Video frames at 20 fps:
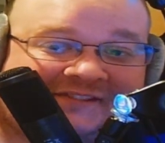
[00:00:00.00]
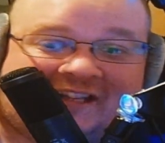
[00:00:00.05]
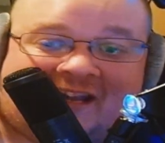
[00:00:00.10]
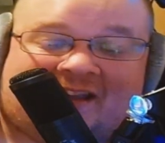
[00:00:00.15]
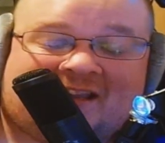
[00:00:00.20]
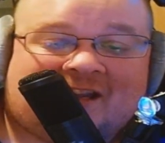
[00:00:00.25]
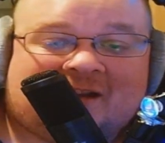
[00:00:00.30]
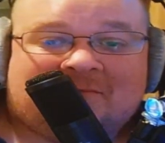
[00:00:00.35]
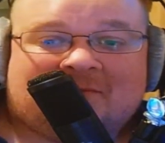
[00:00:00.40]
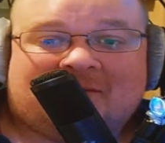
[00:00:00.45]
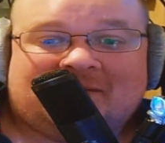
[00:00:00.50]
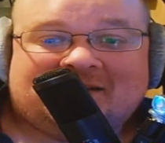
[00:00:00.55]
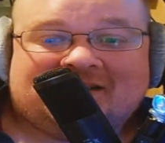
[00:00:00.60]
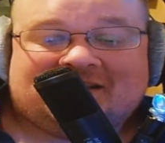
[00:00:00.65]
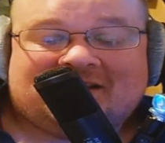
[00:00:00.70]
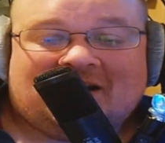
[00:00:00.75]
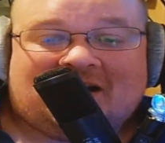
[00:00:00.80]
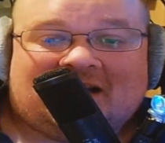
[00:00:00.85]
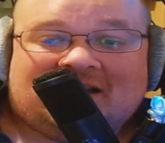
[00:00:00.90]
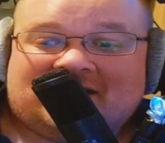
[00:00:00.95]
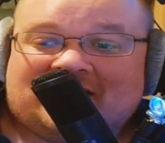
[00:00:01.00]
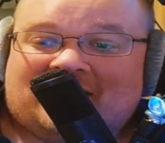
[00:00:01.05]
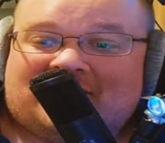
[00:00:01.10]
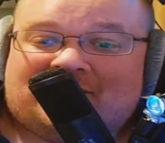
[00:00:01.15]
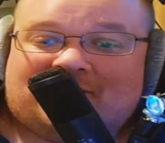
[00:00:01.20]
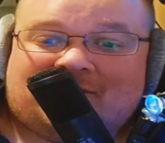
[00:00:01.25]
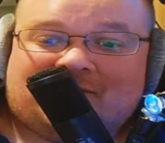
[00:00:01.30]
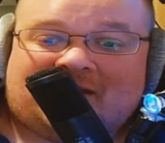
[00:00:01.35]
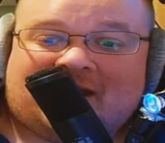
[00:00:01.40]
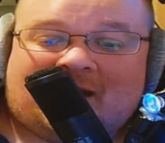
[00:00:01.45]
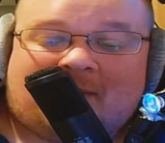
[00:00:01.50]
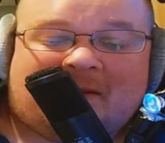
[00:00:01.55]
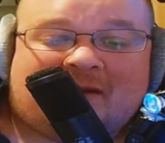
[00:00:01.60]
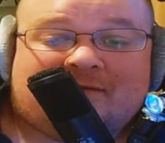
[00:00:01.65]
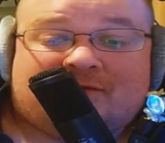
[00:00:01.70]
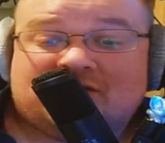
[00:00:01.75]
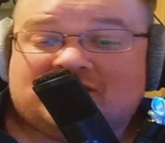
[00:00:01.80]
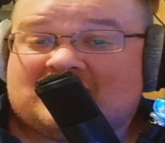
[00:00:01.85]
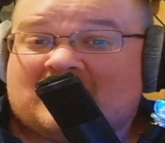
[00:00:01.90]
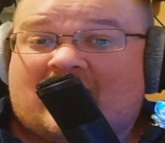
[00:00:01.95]
Yeah, you could probably start off with it. I
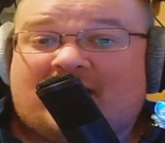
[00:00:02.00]
mean,